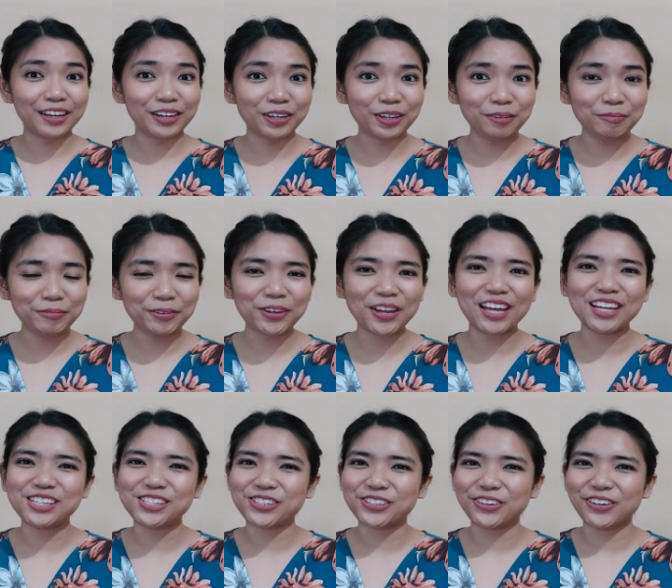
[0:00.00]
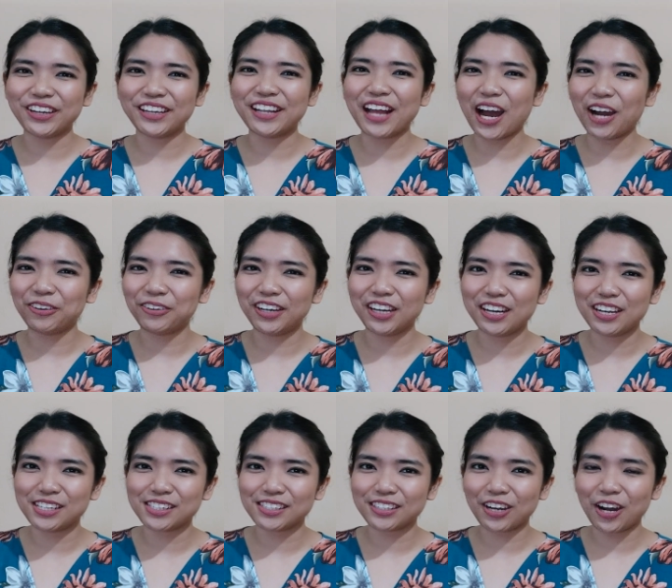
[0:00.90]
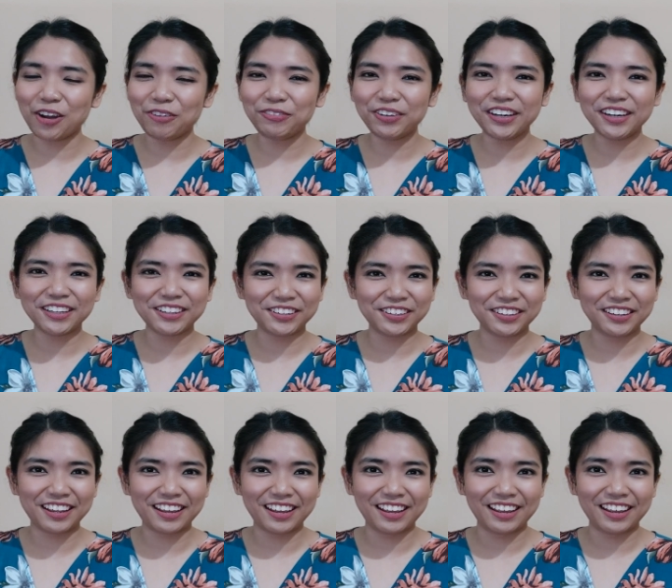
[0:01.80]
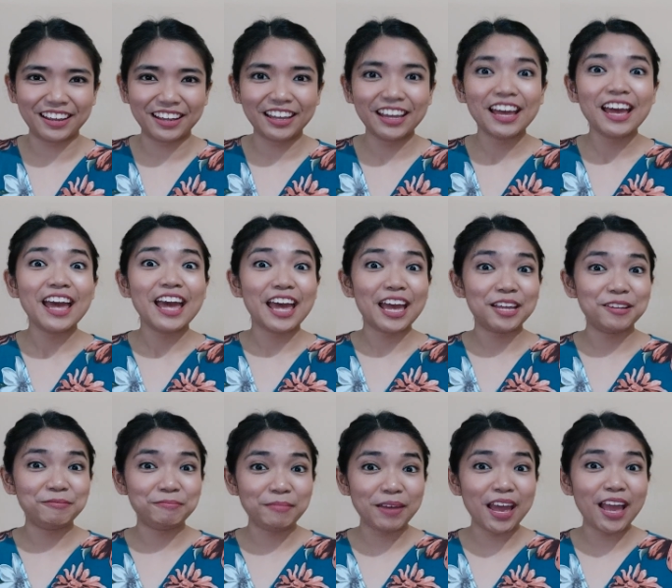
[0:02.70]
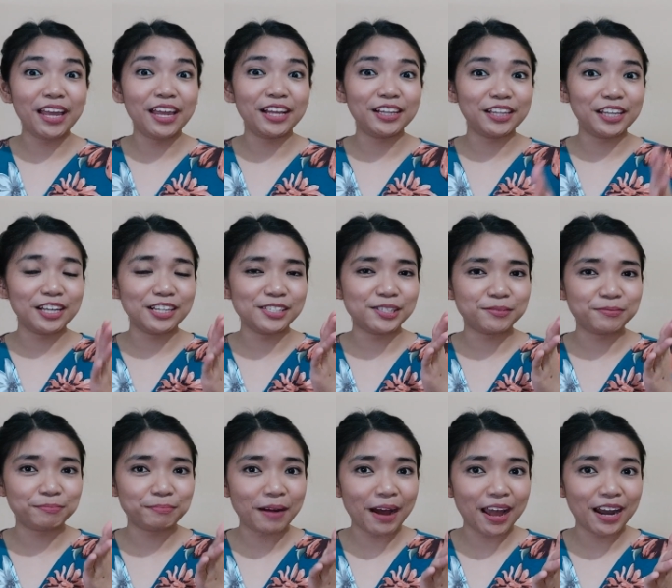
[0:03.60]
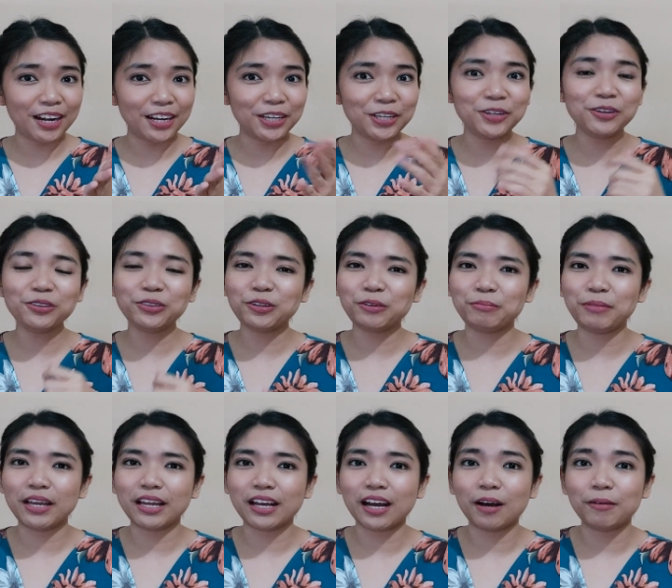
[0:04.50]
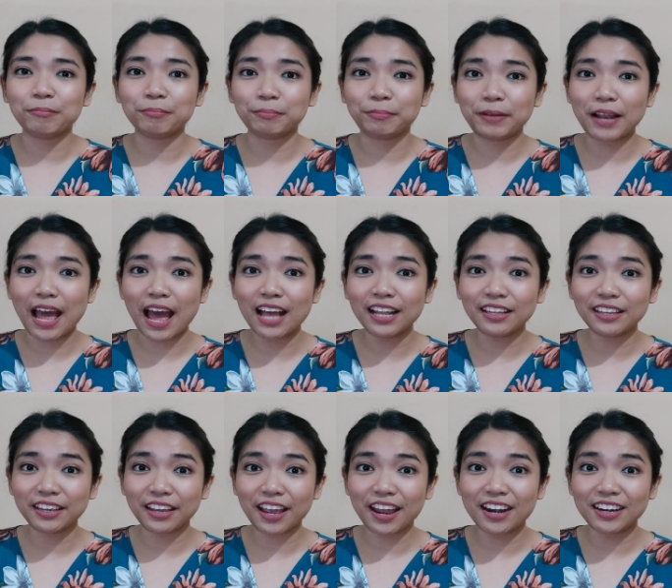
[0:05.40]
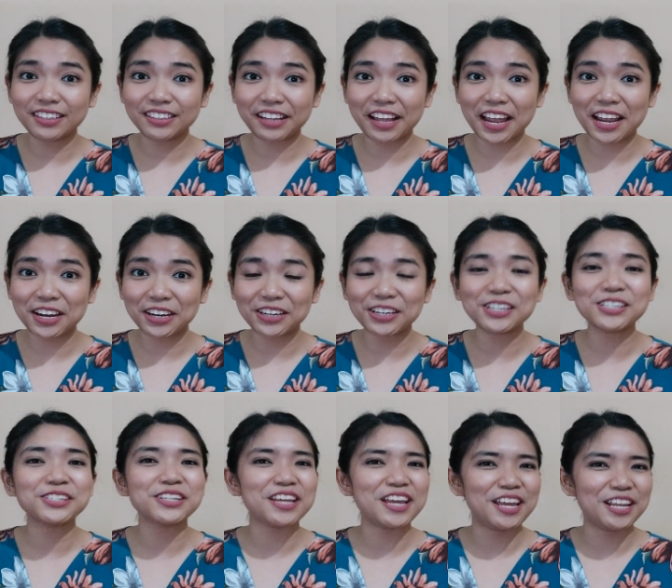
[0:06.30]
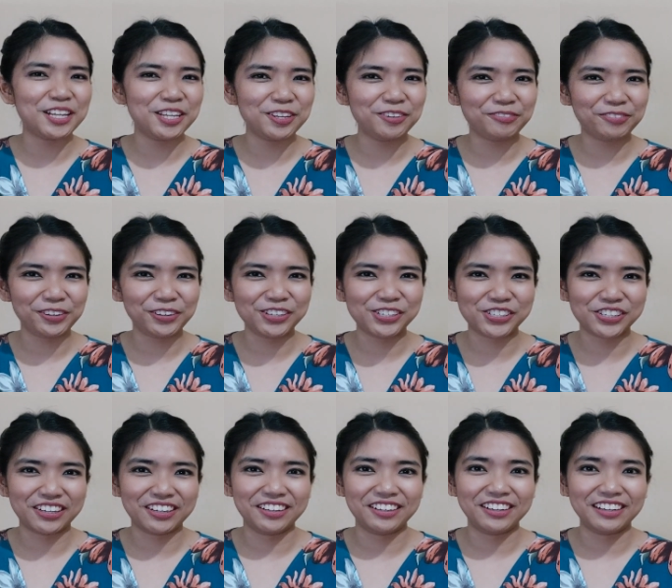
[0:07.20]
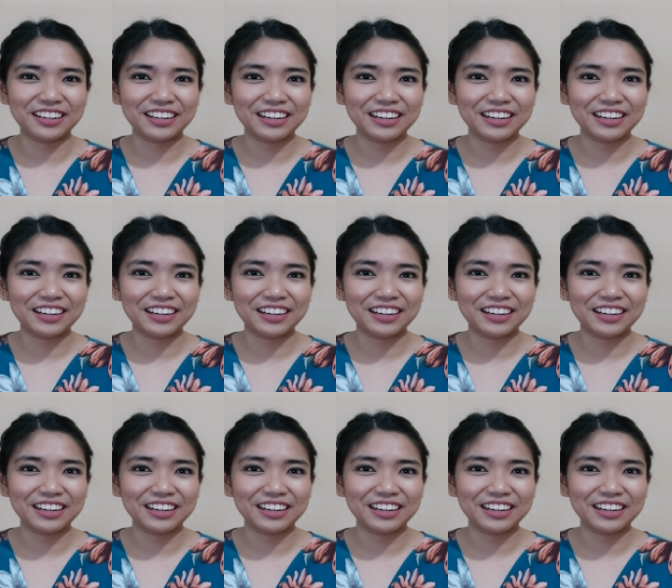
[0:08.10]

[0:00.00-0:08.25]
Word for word: hope you enjoyed our discovery today and may it inspire you to become plant caretakers in the future.